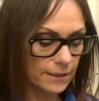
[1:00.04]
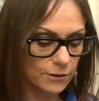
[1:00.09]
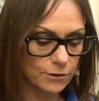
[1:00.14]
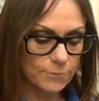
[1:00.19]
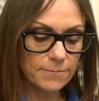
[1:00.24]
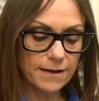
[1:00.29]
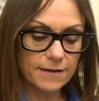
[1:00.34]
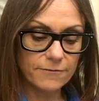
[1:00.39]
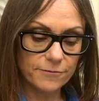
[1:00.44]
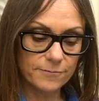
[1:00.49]

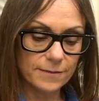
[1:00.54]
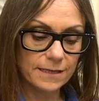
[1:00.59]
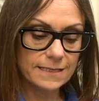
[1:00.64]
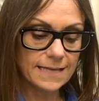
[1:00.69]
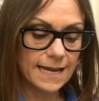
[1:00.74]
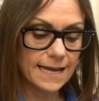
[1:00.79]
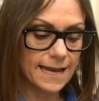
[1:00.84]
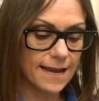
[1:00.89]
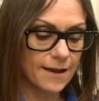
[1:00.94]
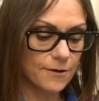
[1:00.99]
come back from your
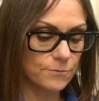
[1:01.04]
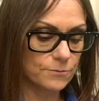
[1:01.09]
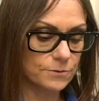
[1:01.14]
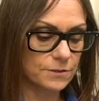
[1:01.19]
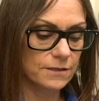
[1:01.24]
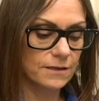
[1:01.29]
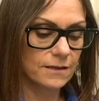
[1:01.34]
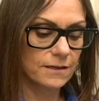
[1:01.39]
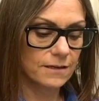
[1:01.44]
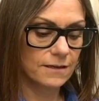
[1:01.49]
day
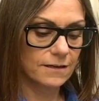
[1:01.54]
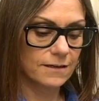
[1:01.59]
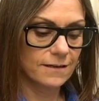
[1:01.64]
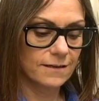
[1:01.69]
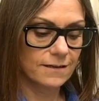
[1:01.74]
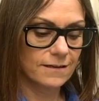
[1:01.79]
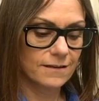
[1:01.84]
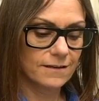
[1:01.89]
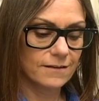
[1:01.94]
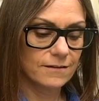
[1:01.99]
out,
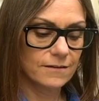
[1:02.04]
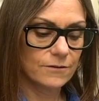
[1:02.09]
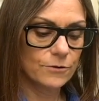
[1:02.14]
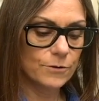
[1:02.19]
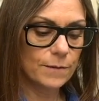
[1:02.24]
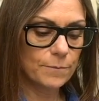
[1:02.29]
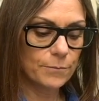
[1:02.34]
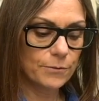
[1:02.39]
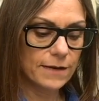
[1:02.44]
quick